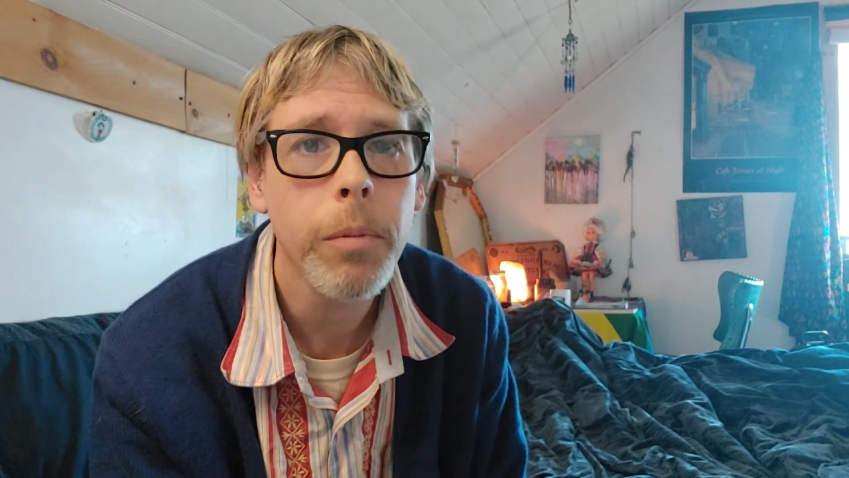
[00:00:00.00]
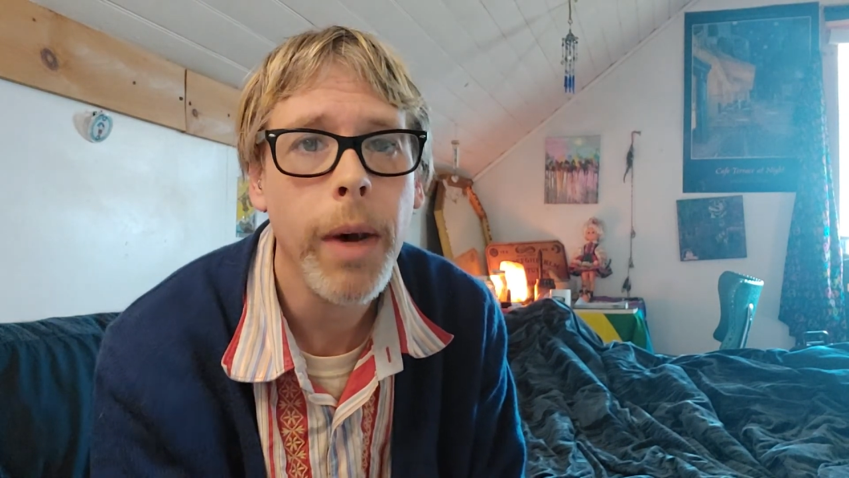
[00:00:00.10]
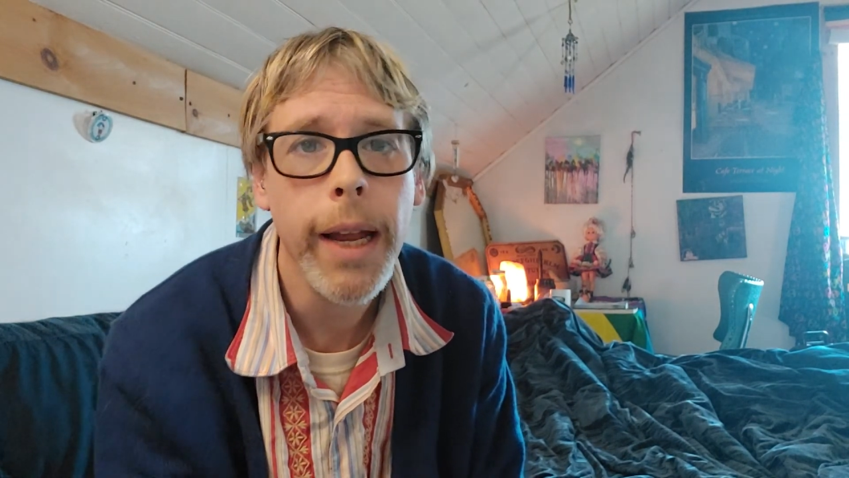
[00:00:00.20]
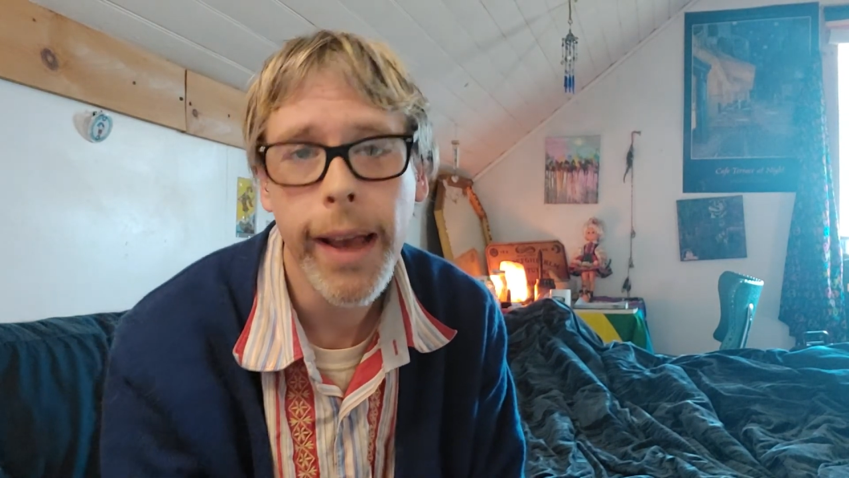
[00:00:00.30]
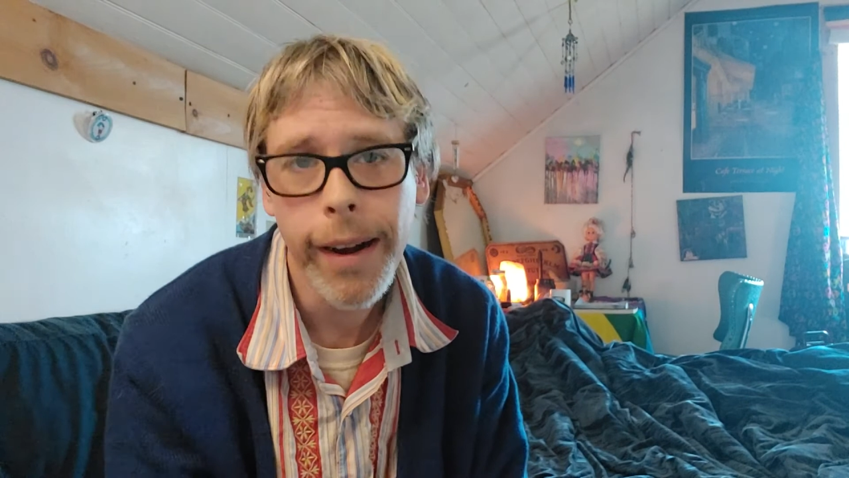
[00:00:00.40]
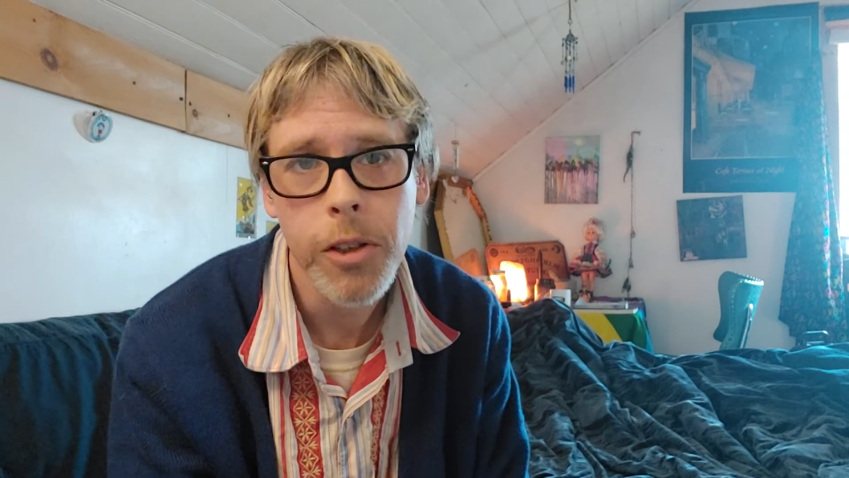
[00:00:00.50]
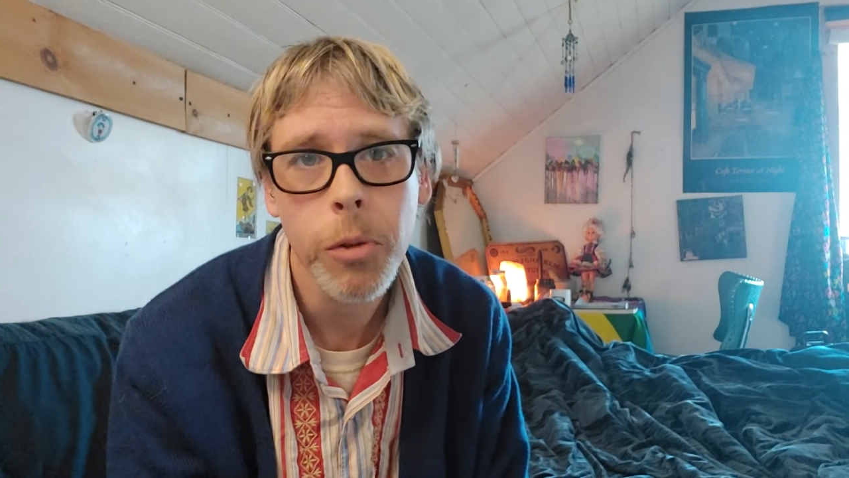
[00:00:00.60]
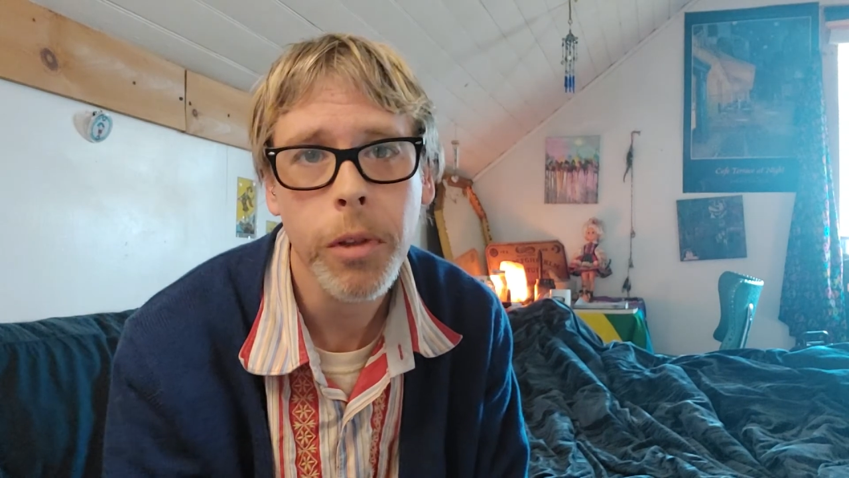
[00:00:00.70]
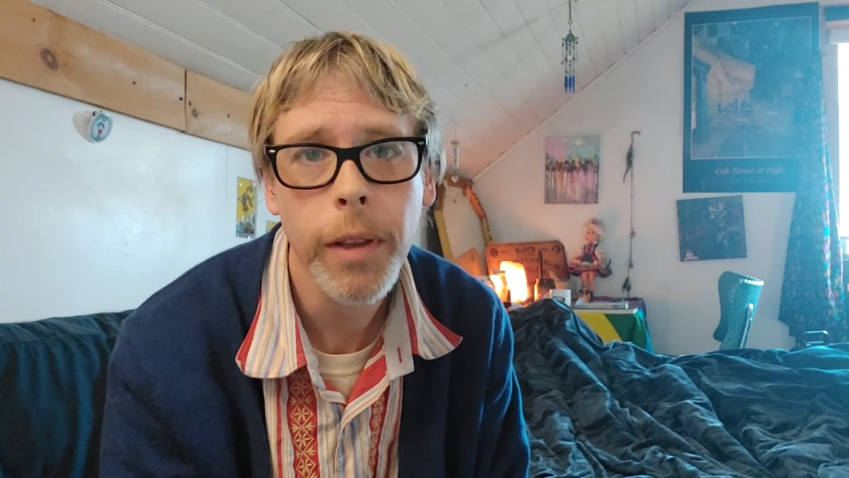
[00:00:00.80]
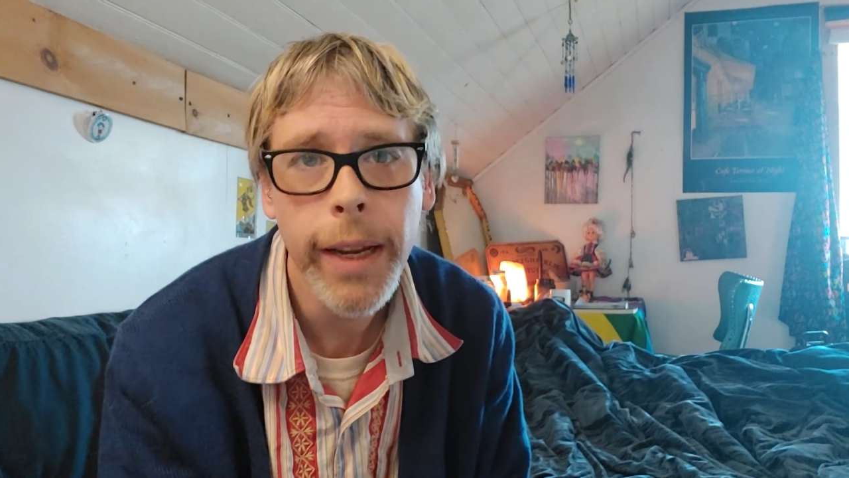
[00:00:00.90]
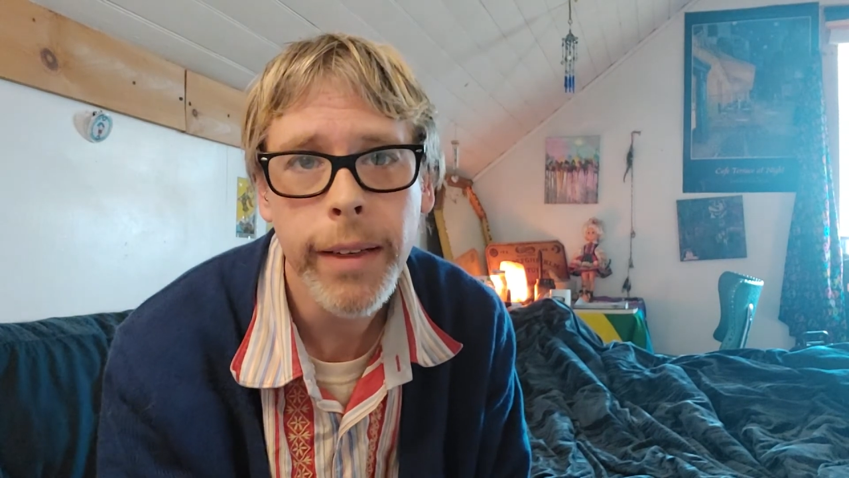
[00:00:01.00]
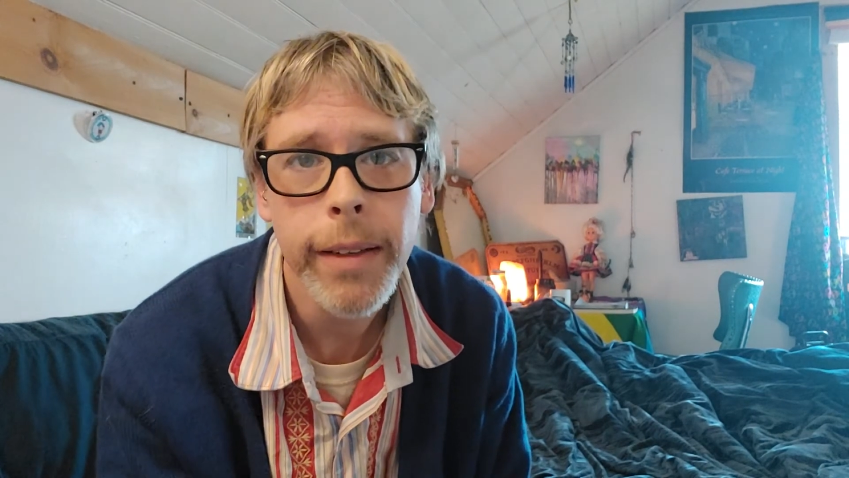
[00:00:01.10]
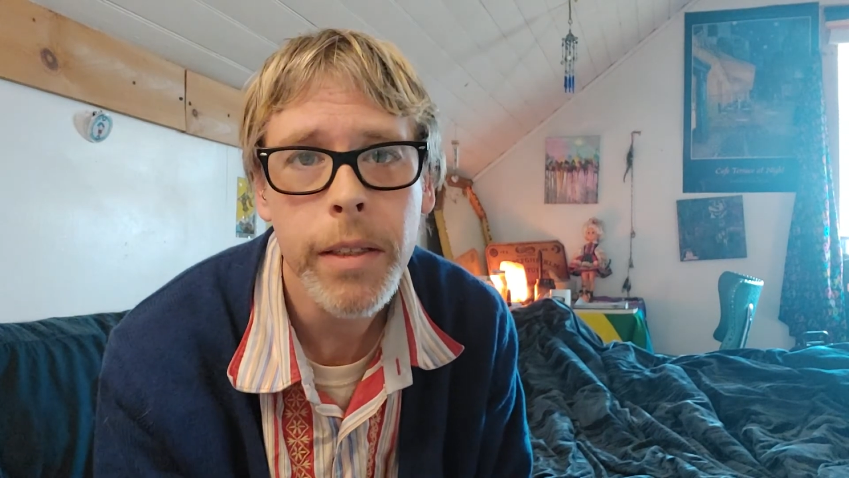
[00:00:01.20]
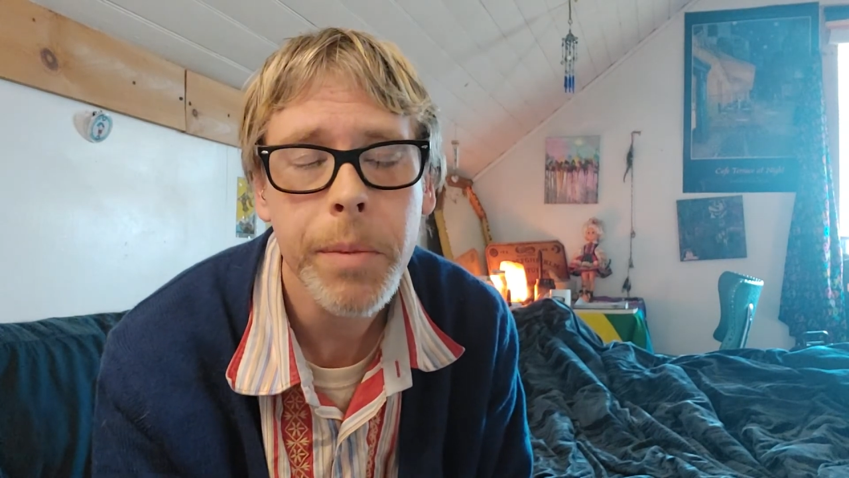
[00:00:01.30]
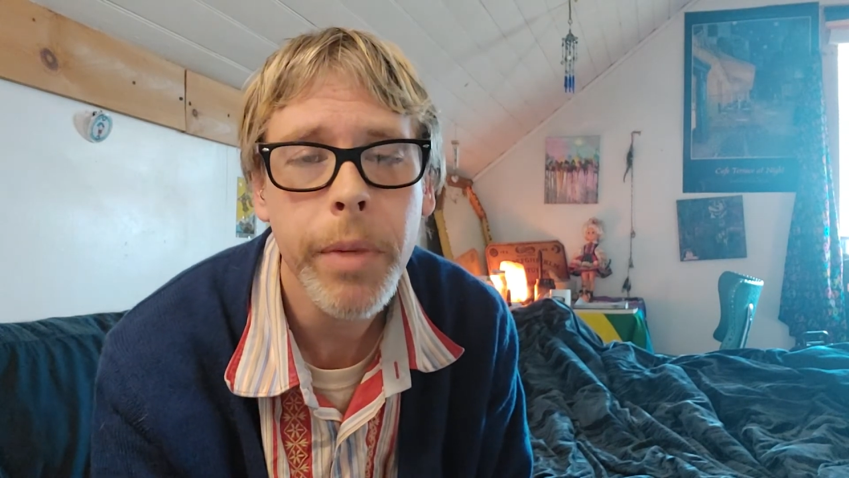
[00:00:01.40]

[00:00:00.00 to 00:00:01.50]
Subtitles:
my actual likeness